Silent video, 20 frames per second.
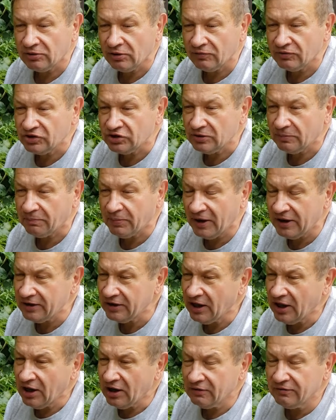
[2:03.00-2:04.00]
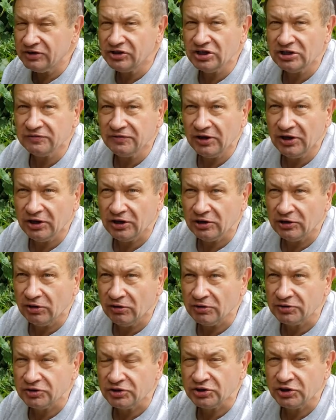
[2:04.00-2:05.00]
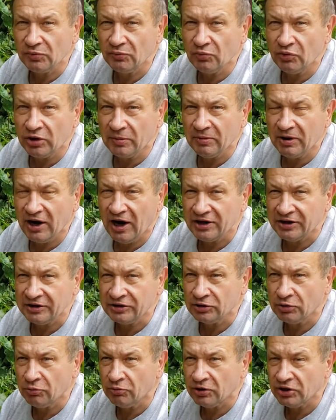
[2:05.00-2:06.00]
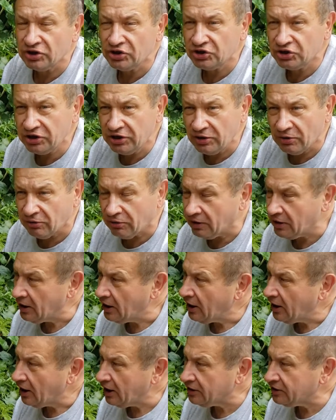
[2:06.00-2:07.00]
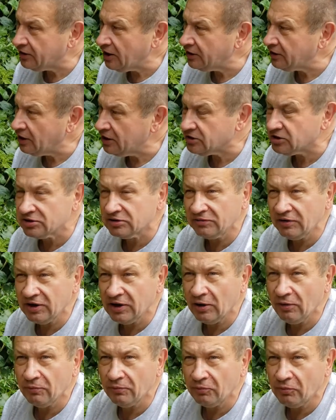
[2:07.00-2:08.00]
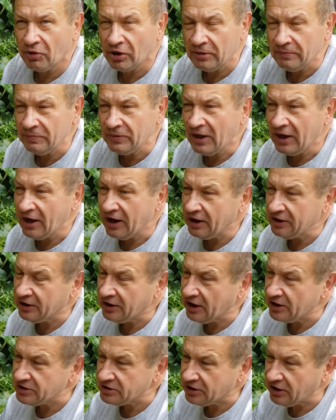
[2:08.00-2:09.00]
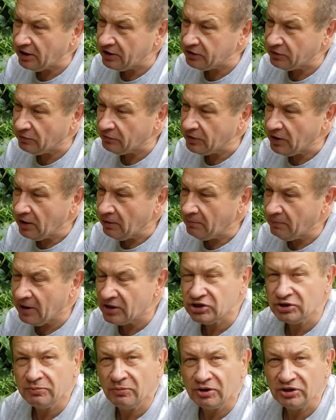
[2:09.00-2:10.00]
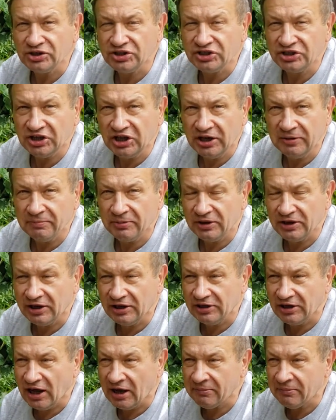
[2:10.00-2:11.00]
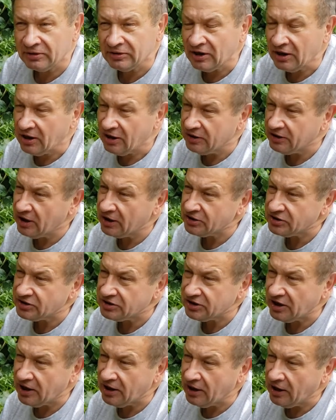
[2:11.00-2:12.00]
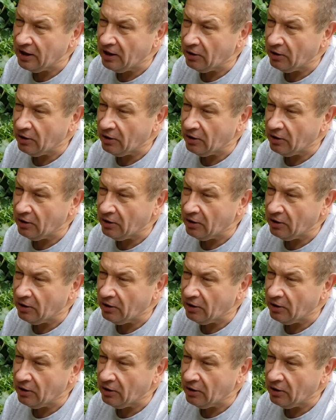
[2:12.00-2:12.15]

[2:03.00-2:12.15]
of Japan, which is very close to the warm current Kuroshio, and then it is very warm and has kind of much more stable climate than, say,